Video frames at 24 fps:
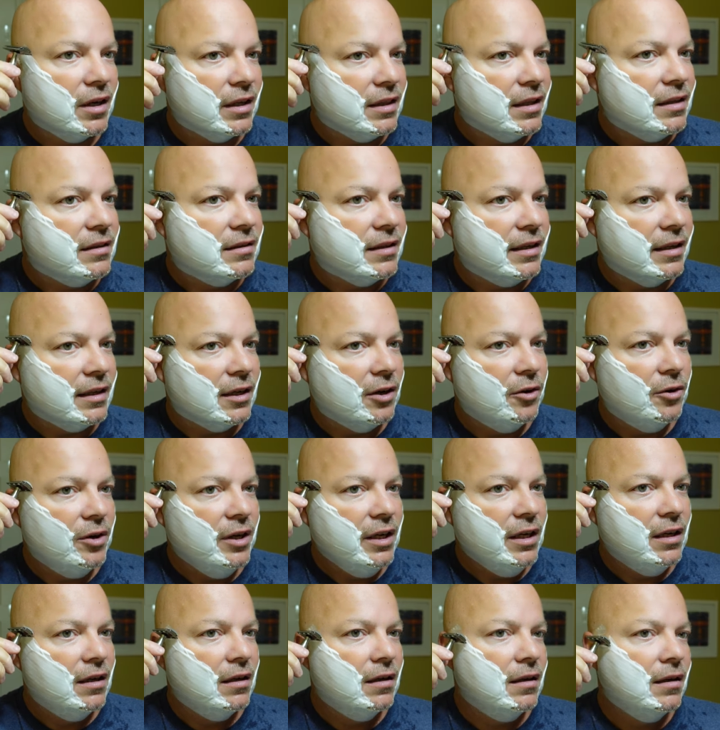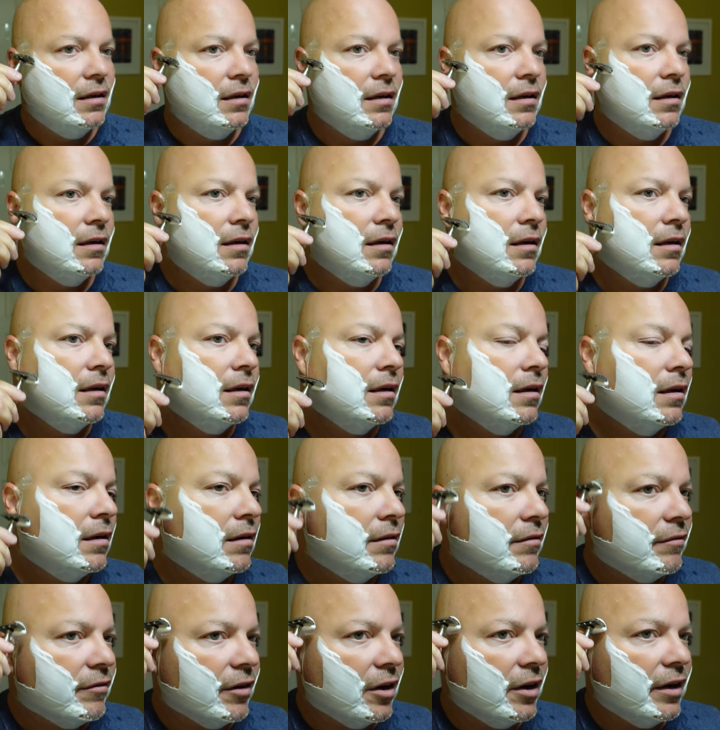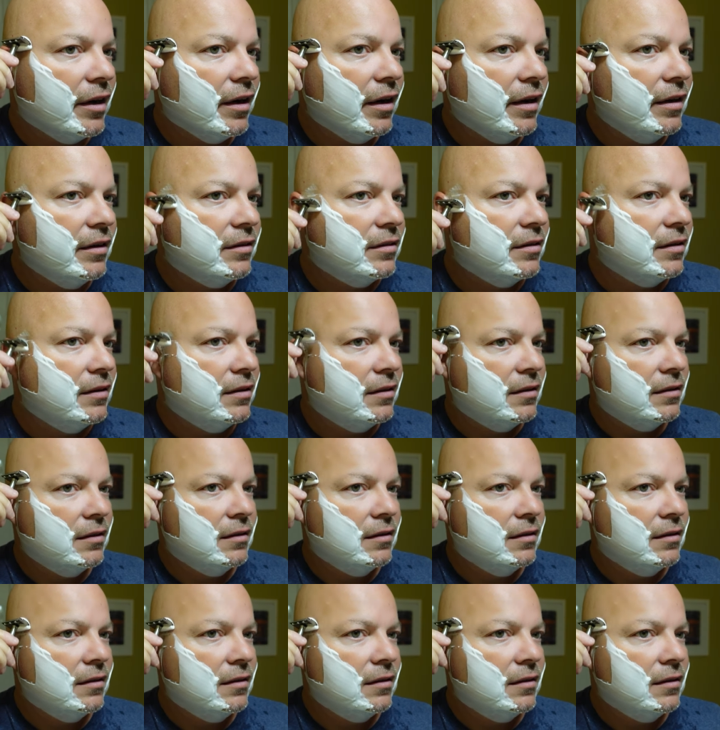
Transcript: Let's get going. Very nice.